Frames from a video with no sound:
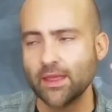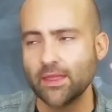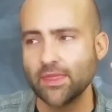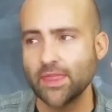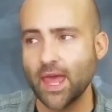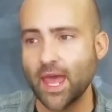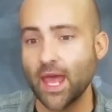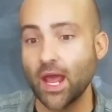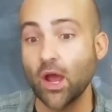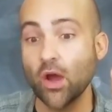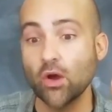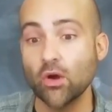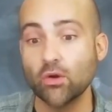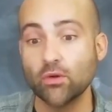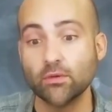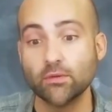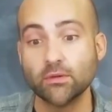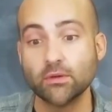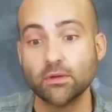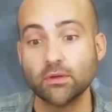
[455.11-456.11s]
That,
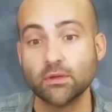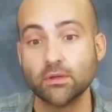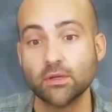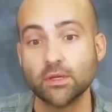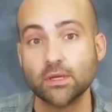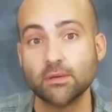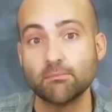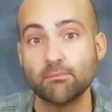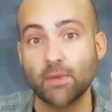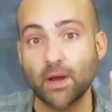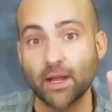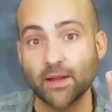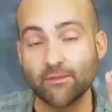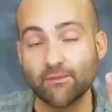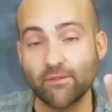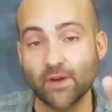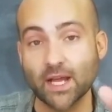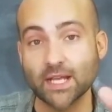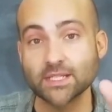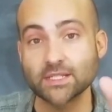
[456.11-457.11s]
oh, my
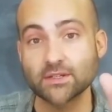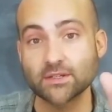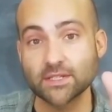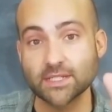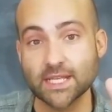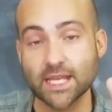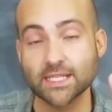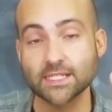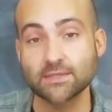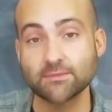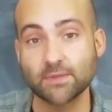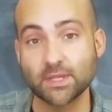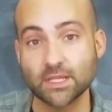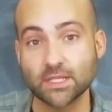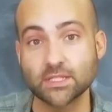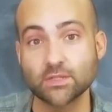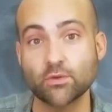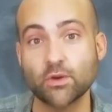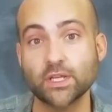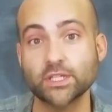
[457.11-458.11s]
advisor is asking me
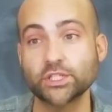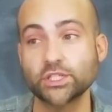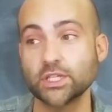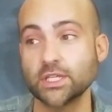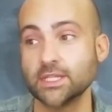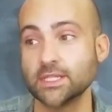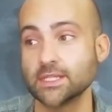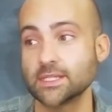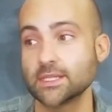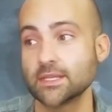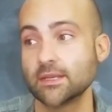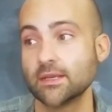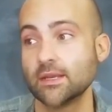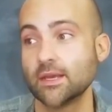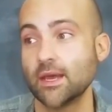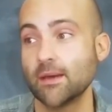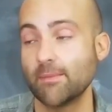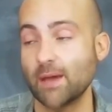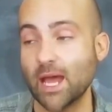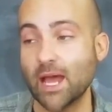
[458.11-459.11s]
these questions
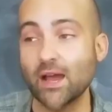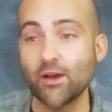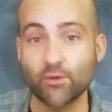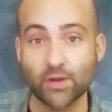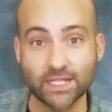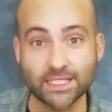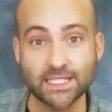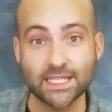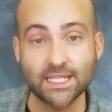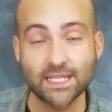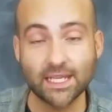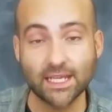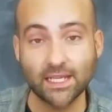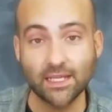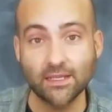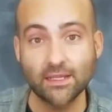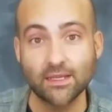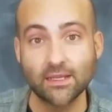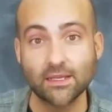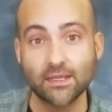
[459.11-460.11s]
about how I did
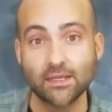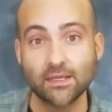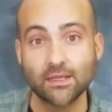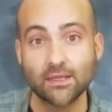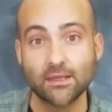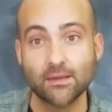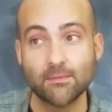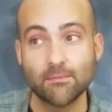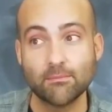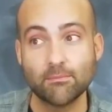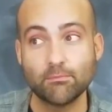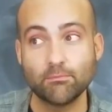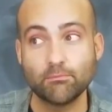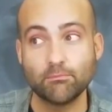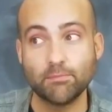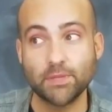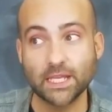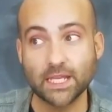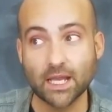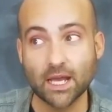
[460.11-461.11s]
it
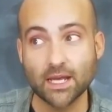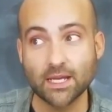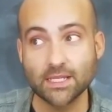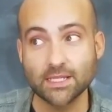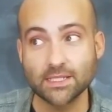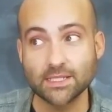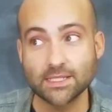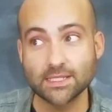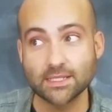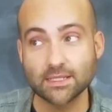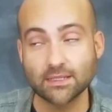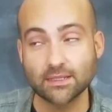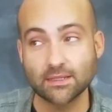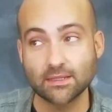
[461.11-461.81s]
because